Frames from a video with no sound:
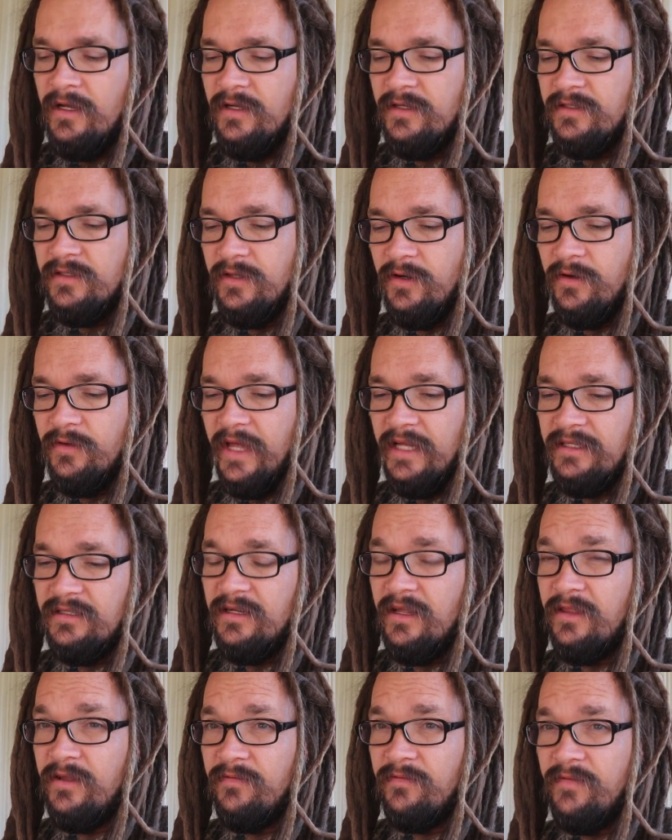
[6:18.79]
So that's
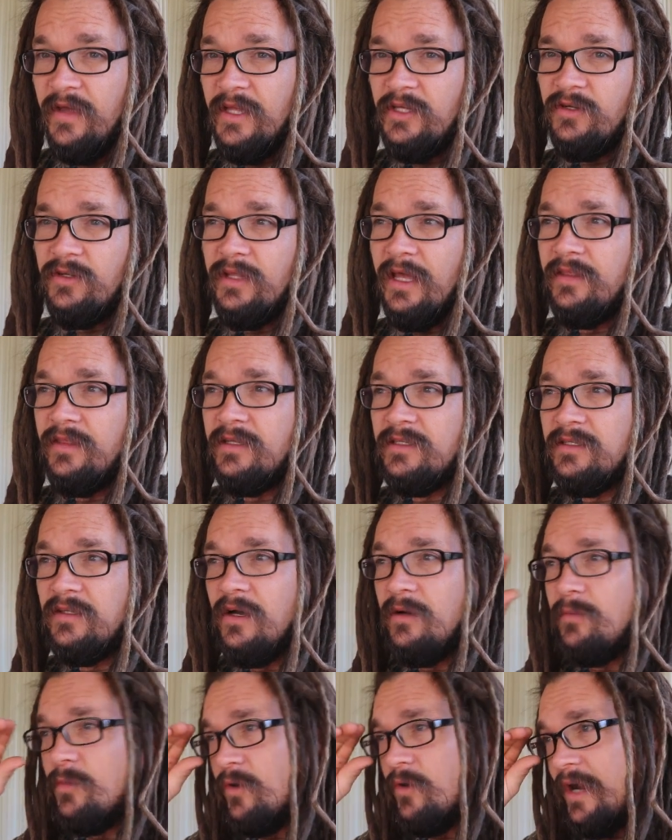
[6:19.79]
another feature that this
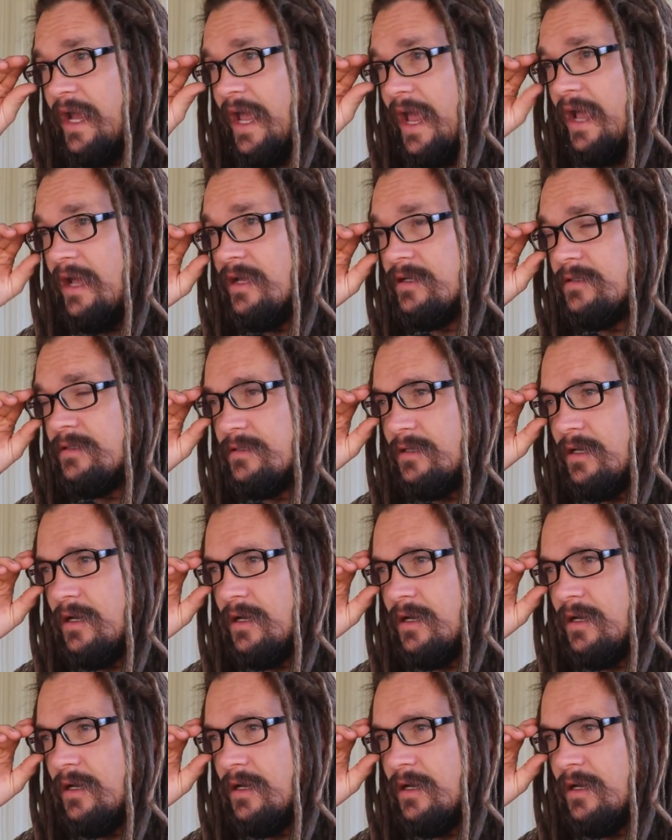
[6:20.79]
lawnmower has.